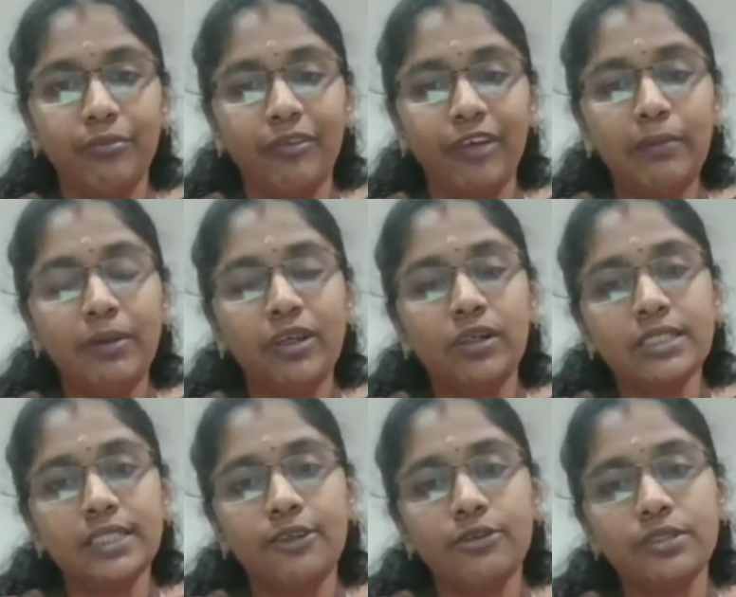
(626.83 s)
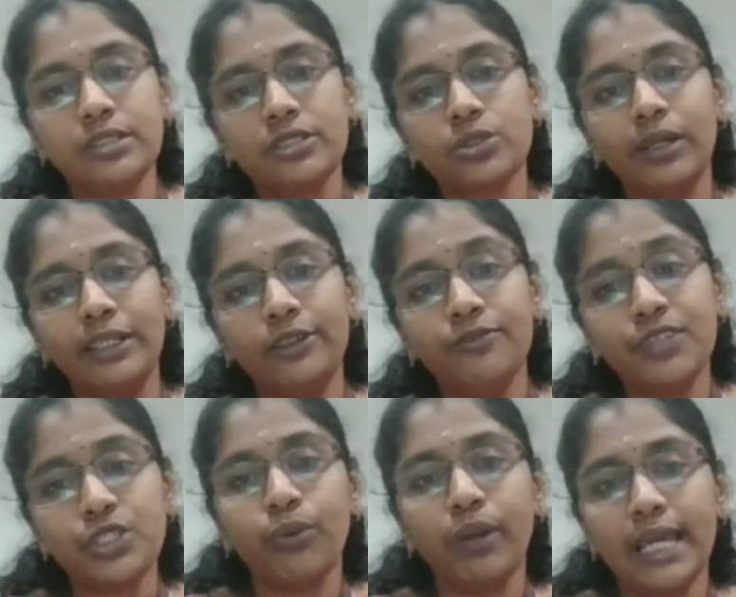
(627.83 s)
Why? Because the user is going to
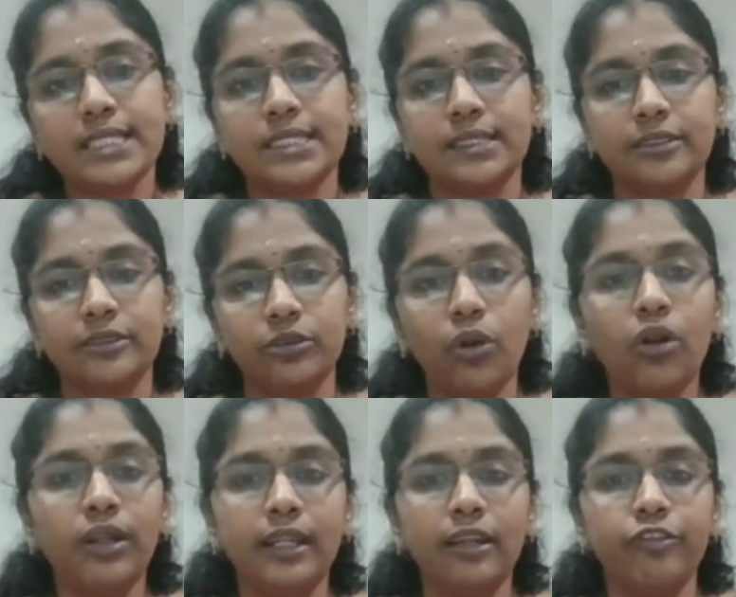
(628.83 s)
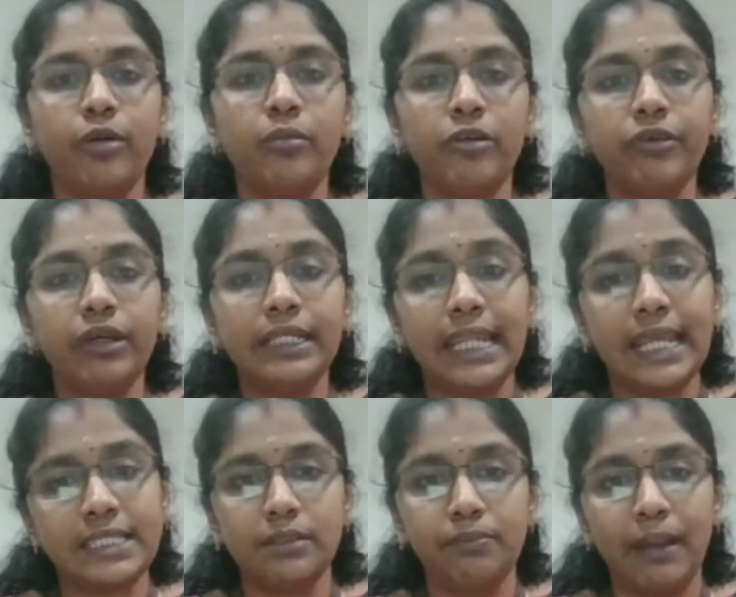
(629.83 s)
visualize it, not in a form of a
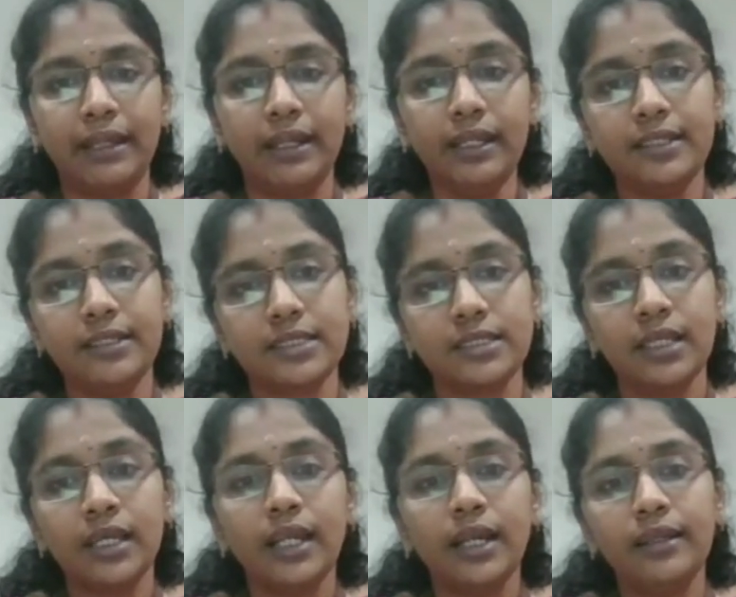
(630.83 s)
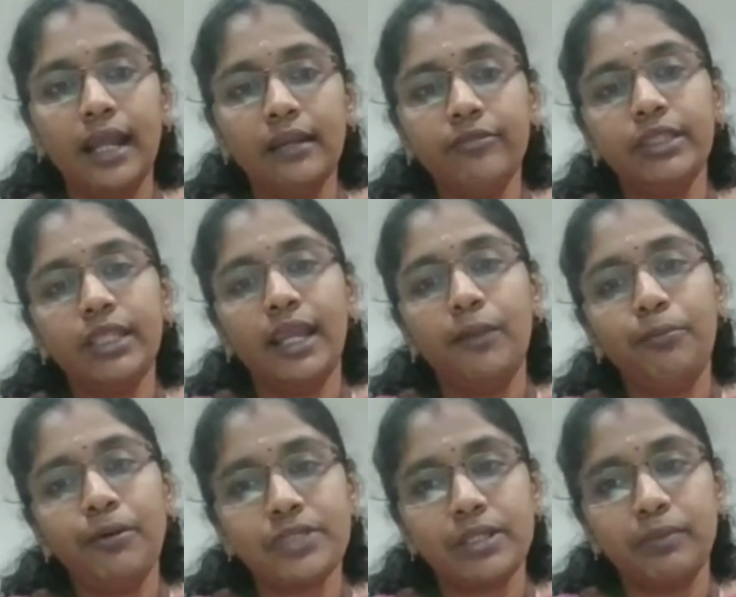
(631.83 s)
text pattern. It is done with the
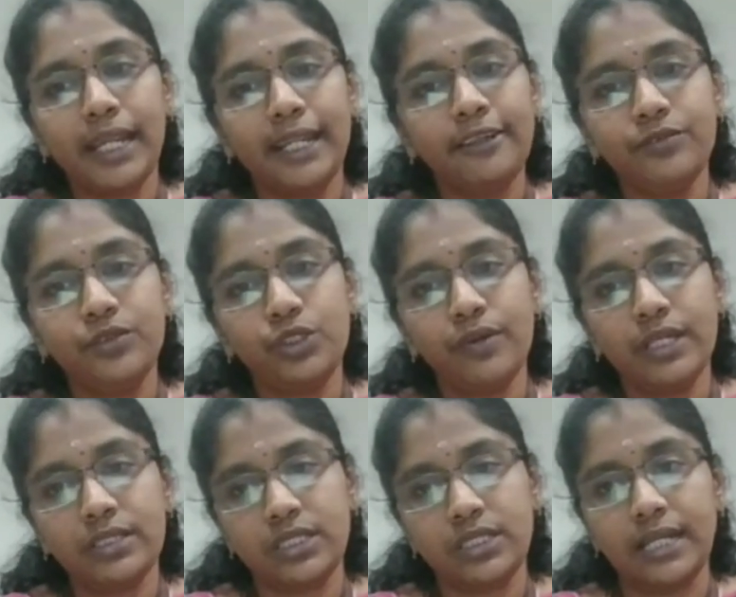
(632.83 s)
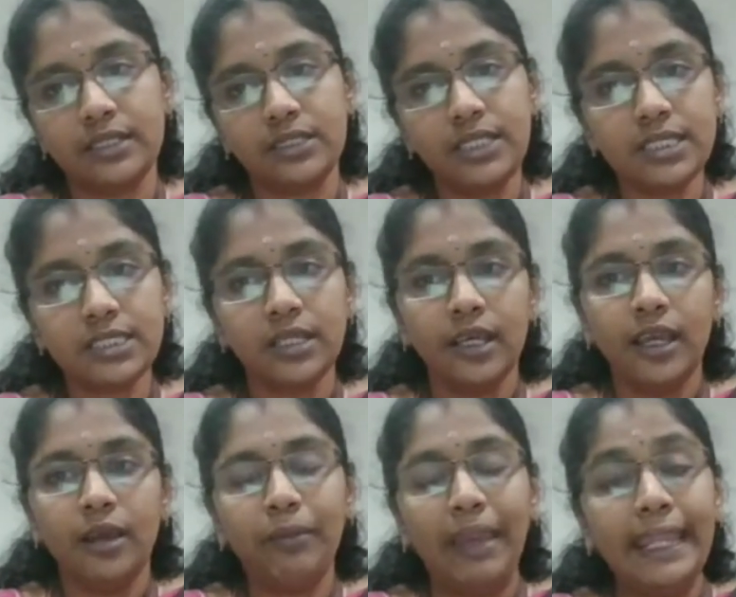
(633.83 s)
help of some kind of GUI strategies.
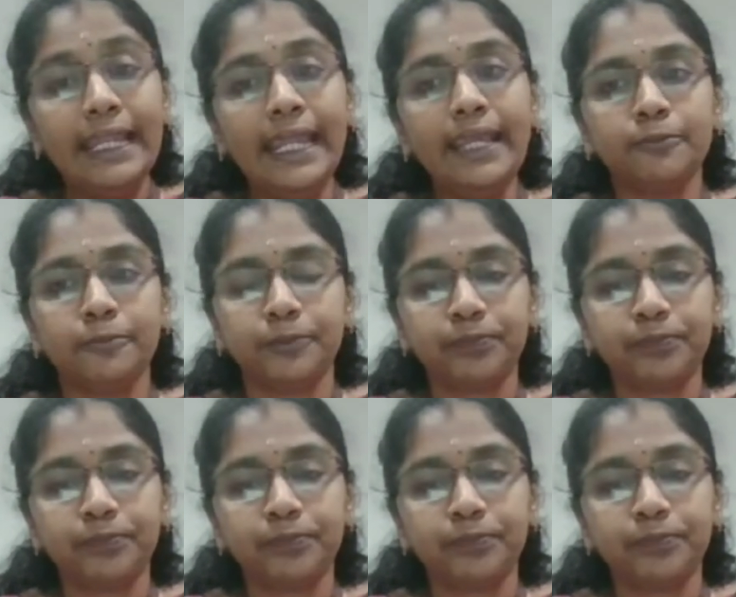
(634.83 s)
Mainly,